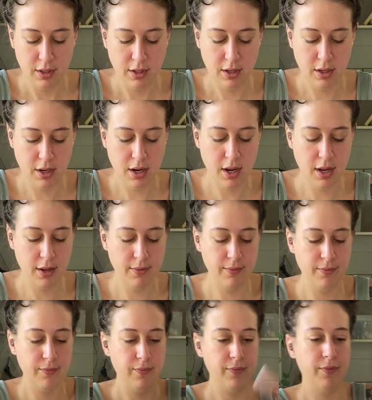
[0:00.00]
Alright.
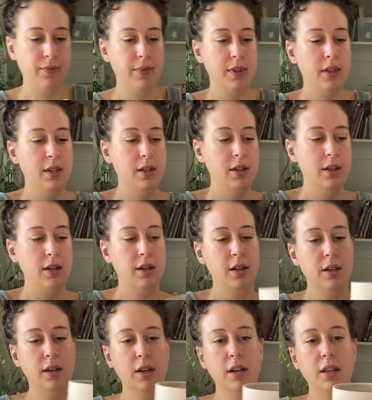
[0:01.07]

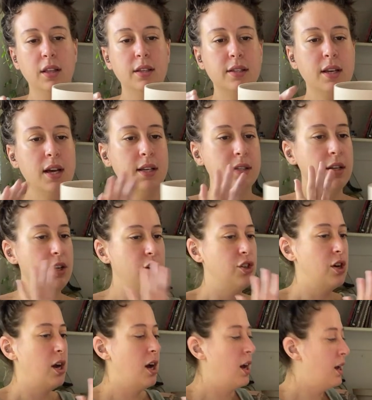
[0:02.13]
This guy's gonna
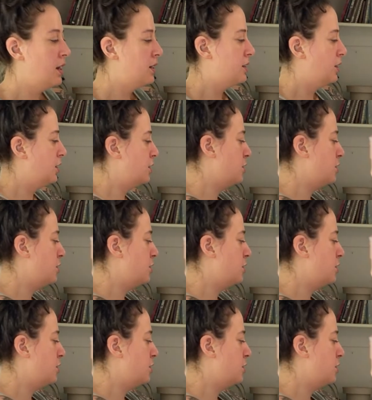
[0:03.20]
dry until there's